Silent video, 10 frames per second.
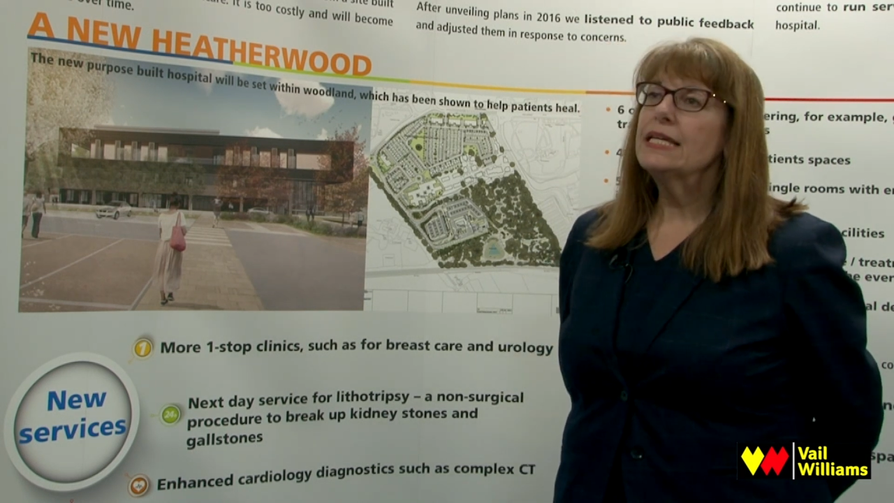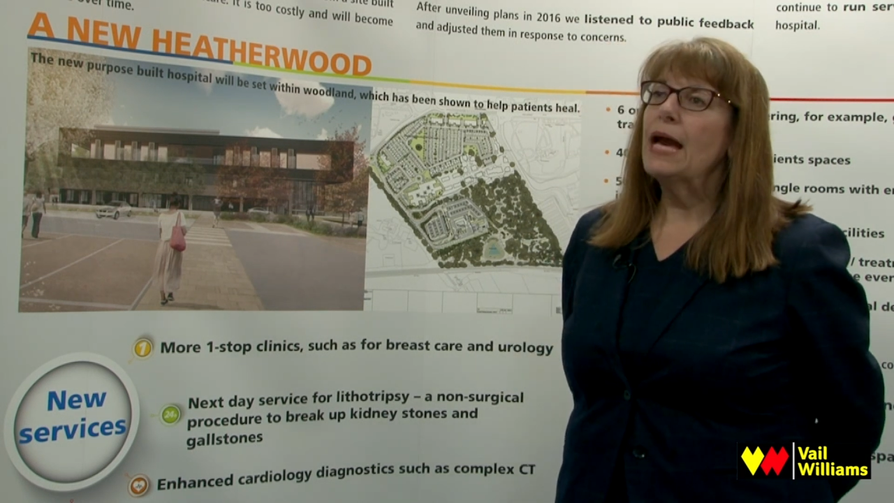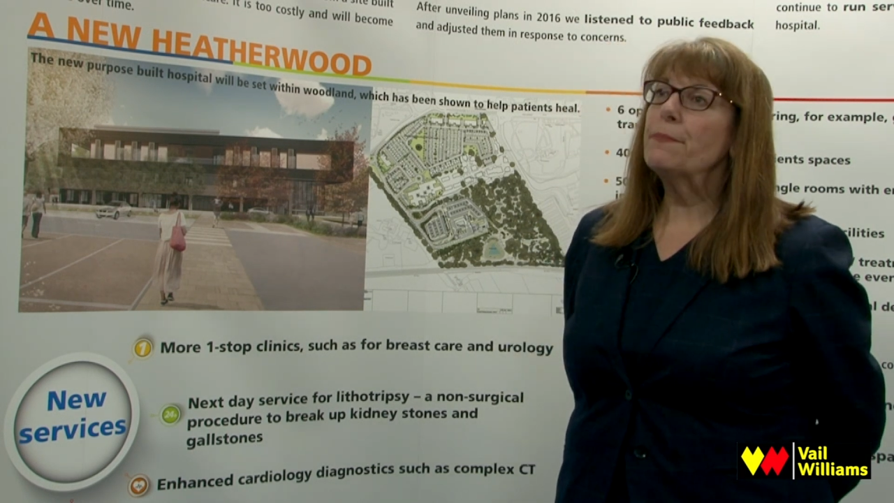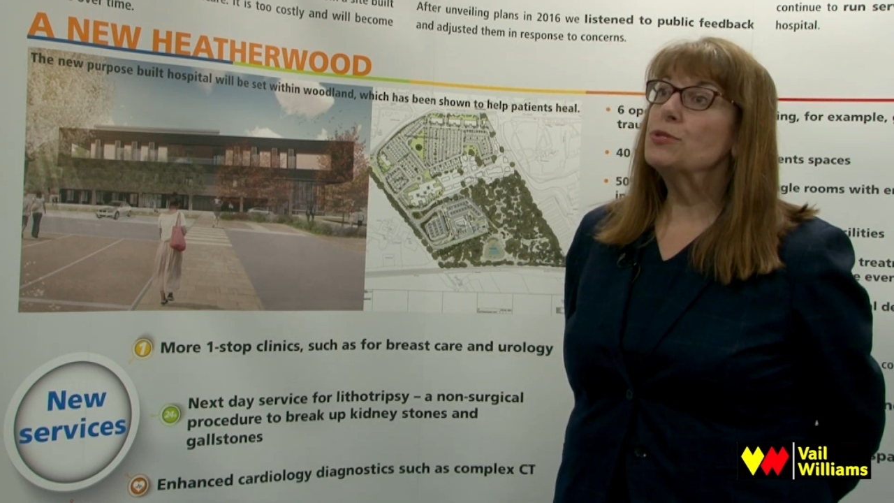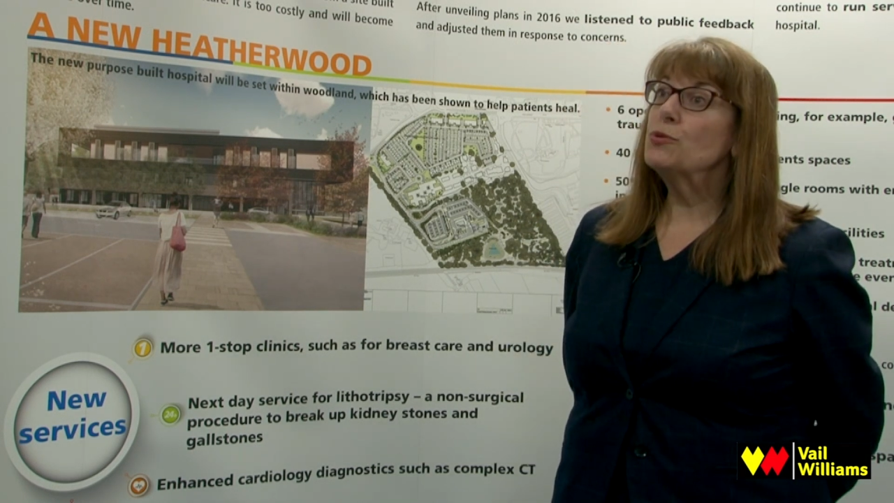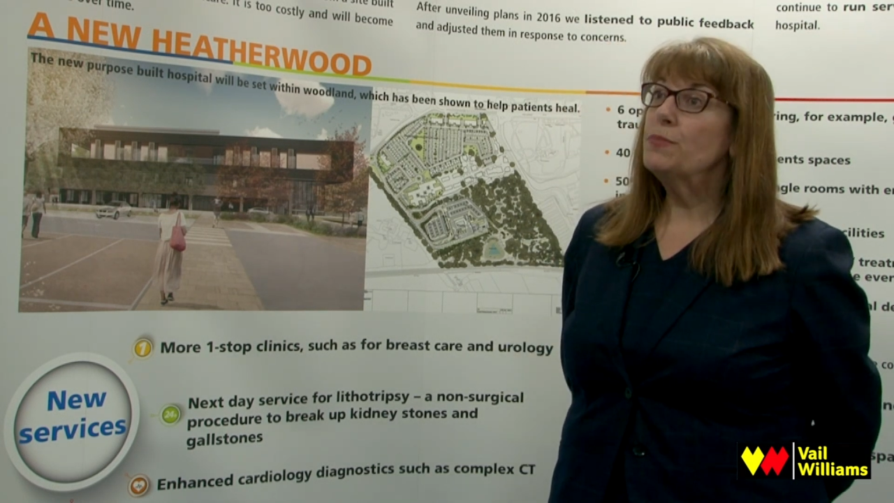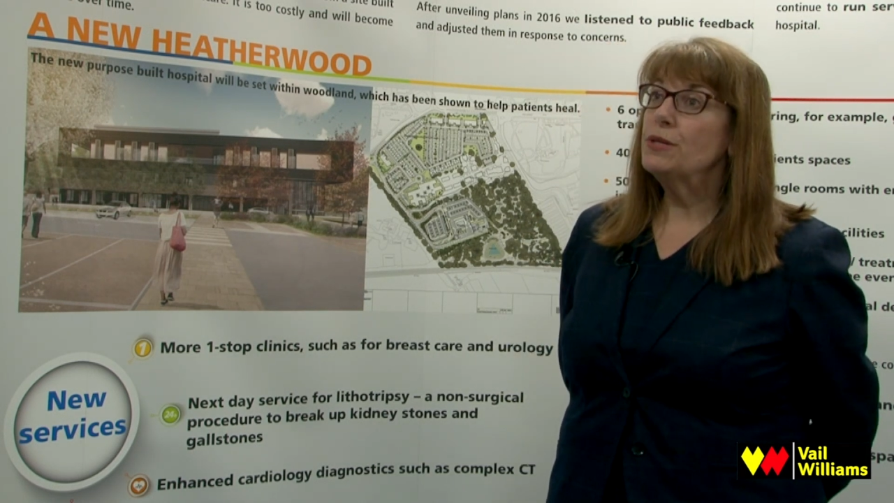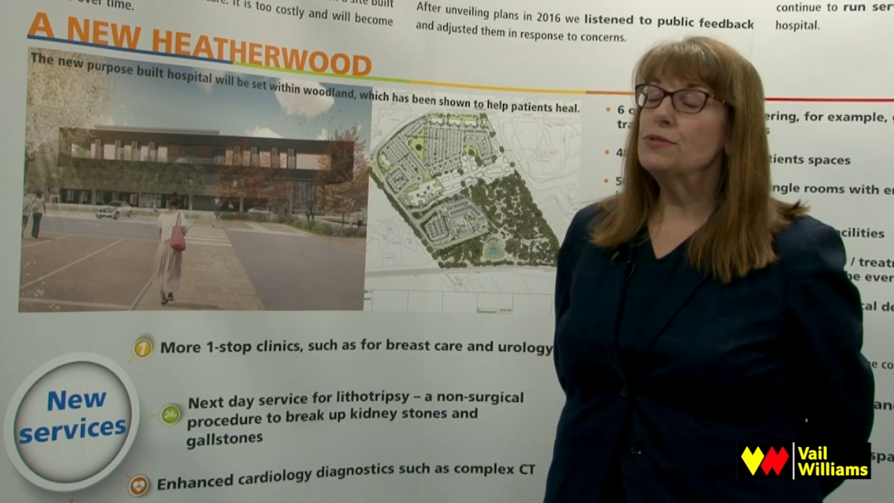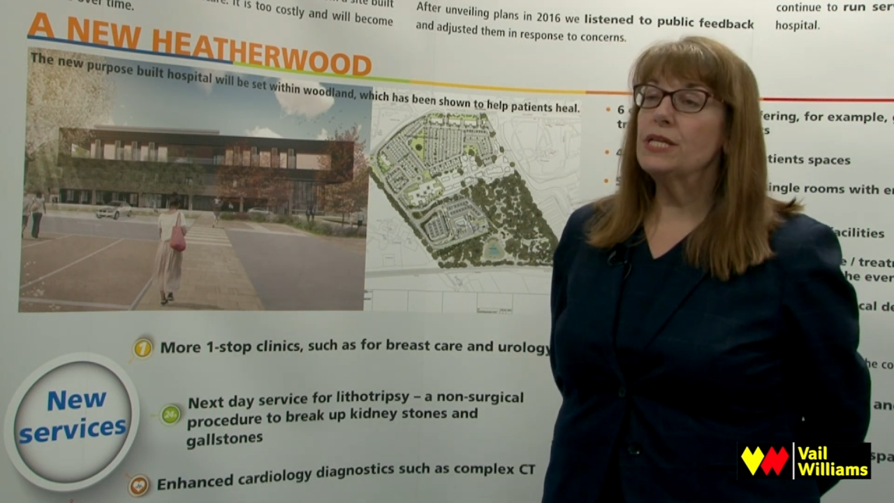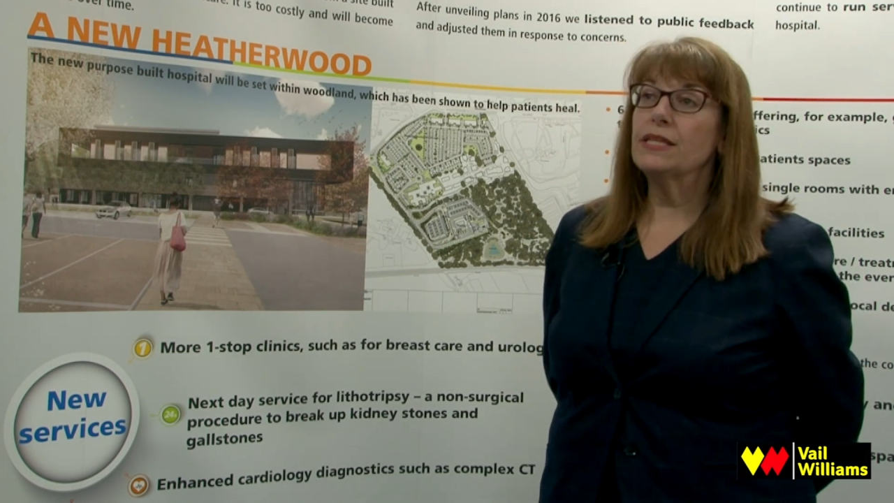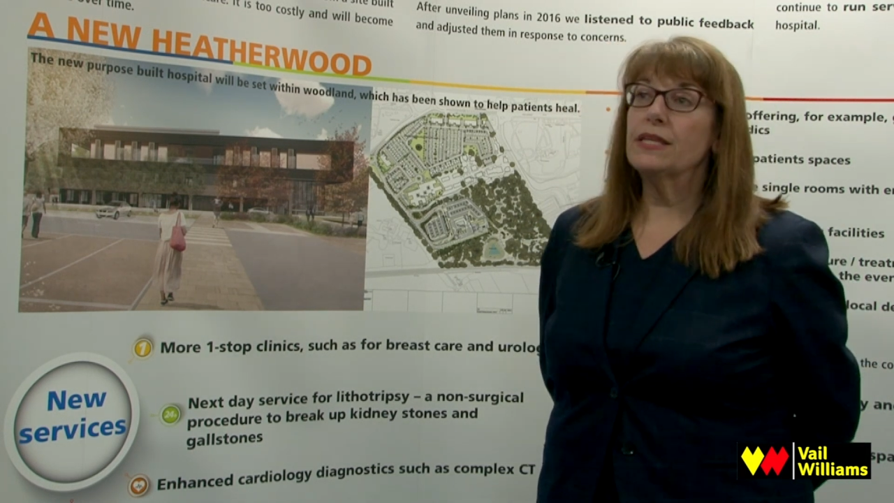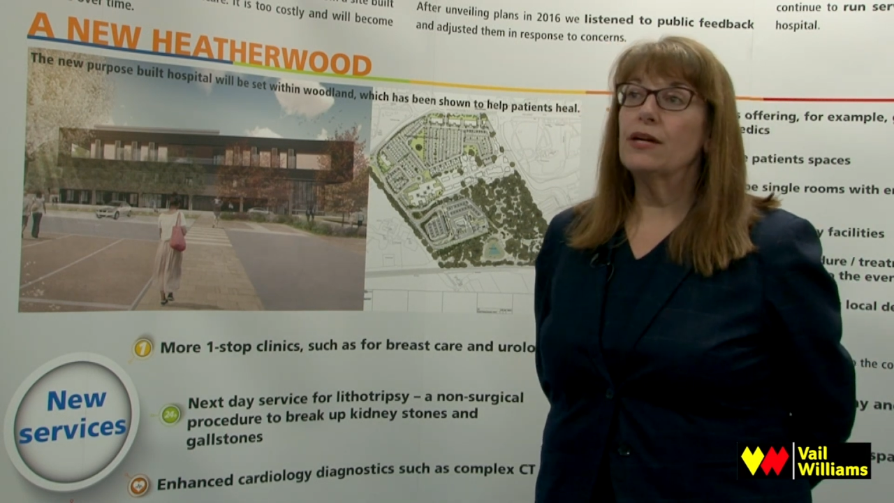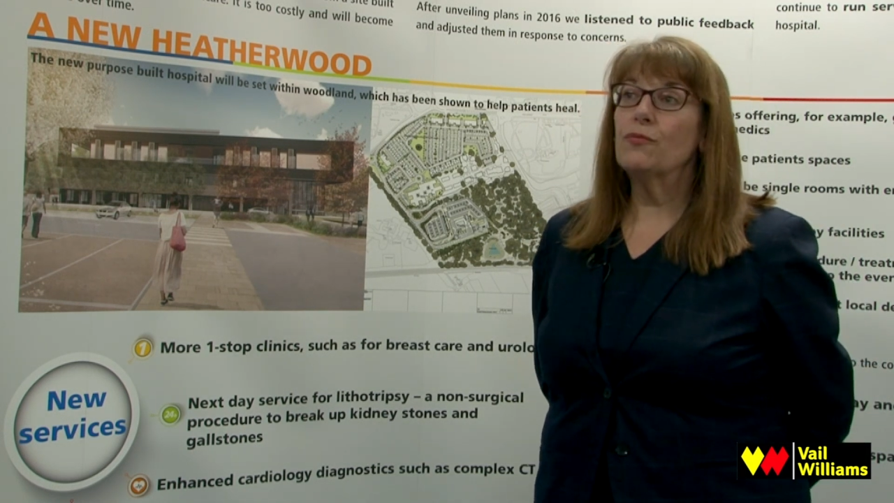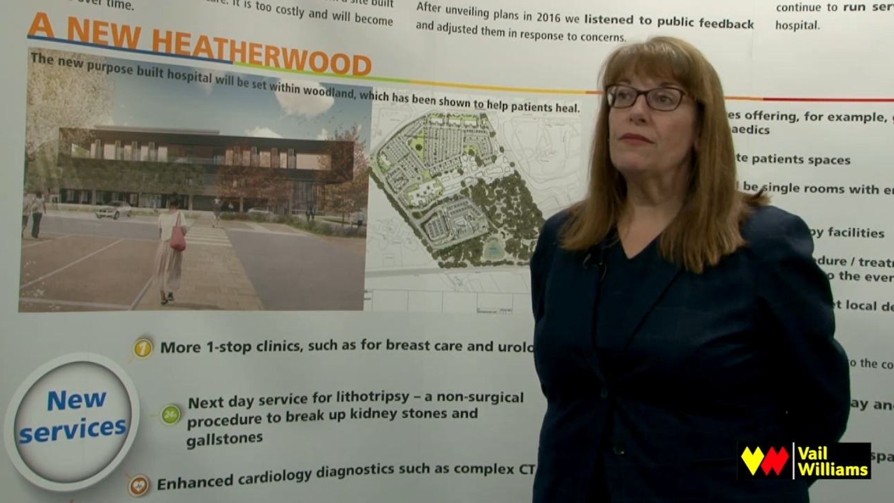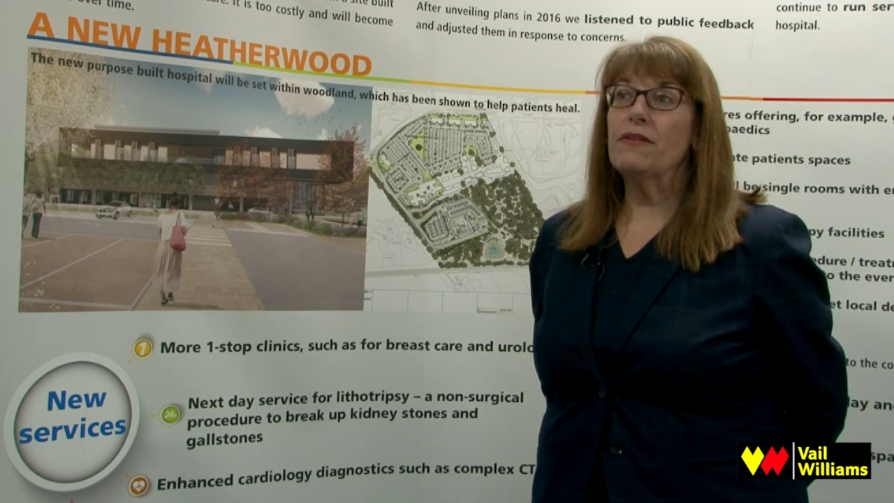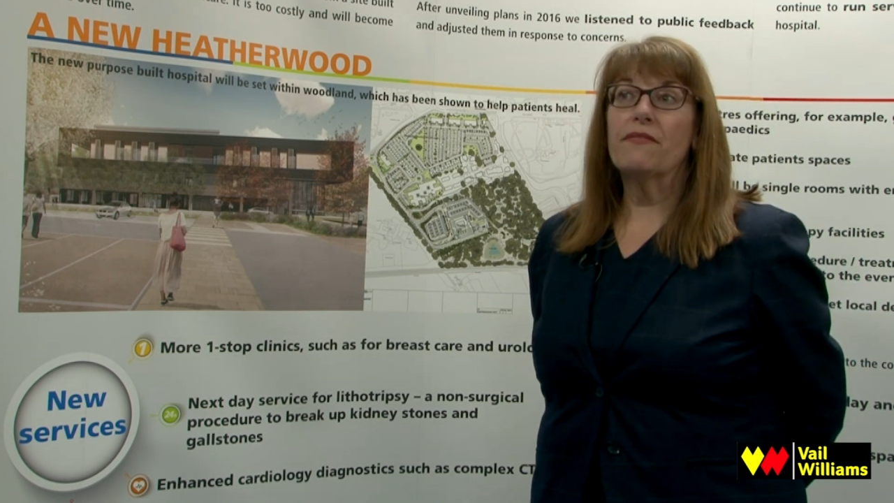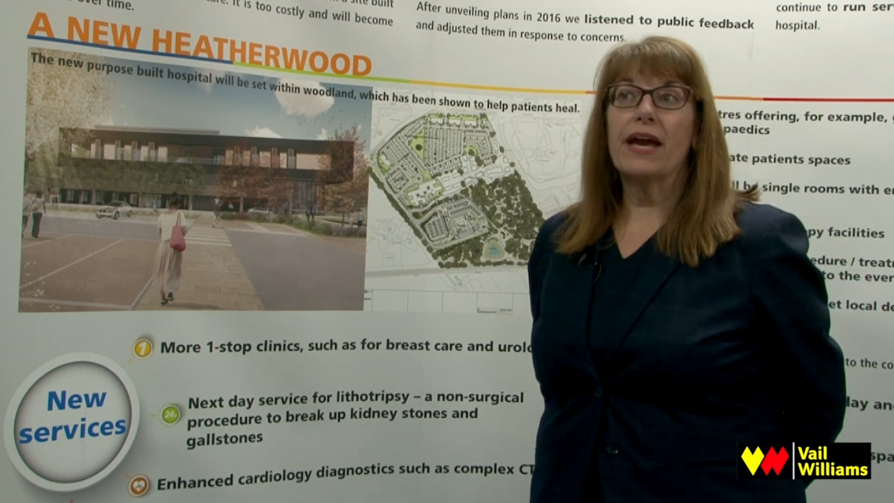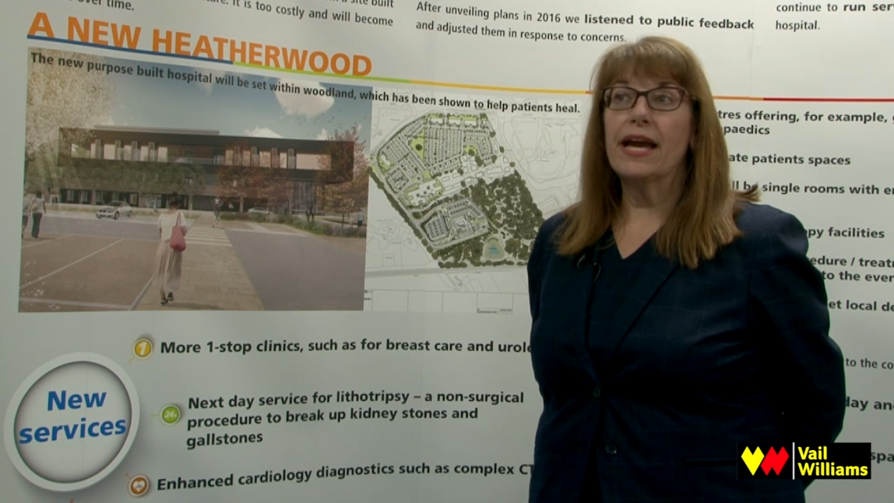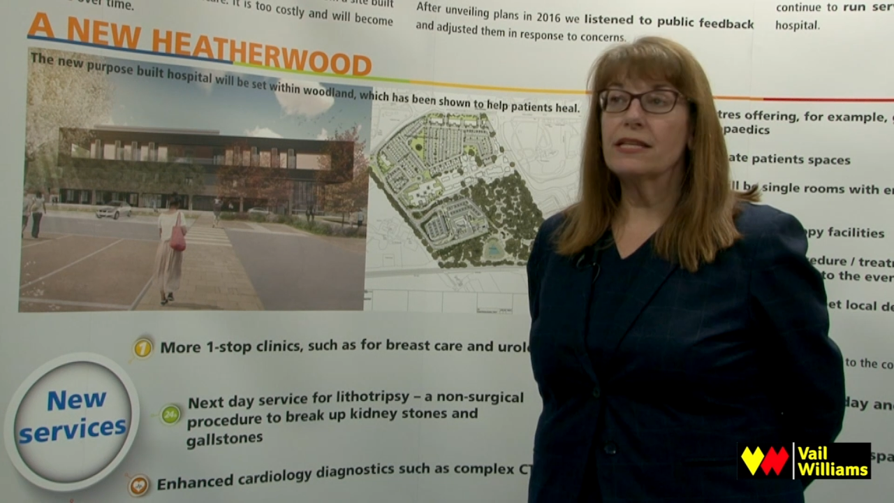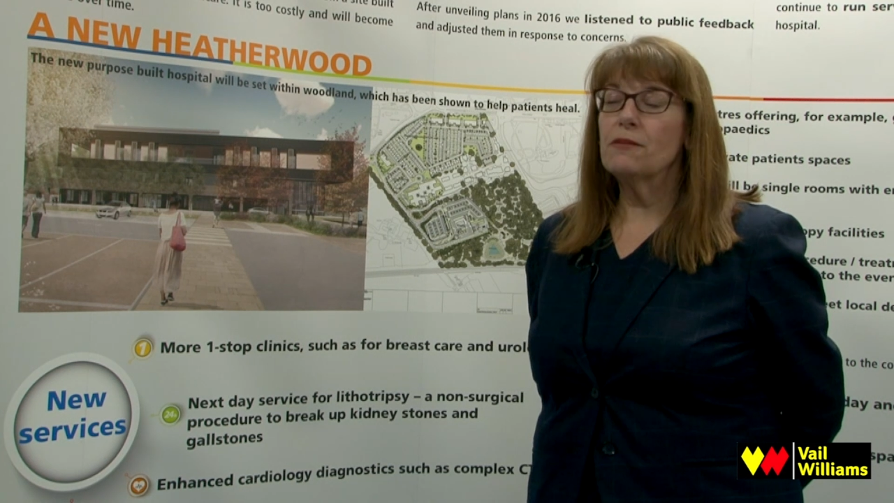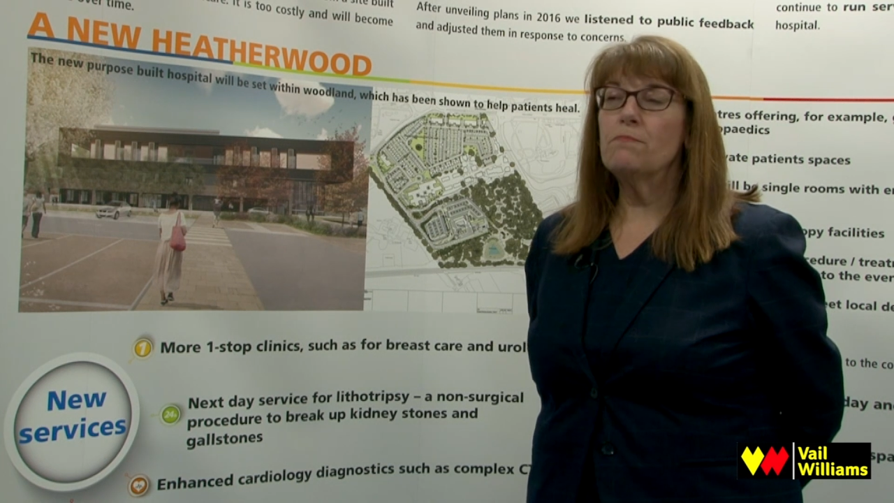capital building that we've ever had,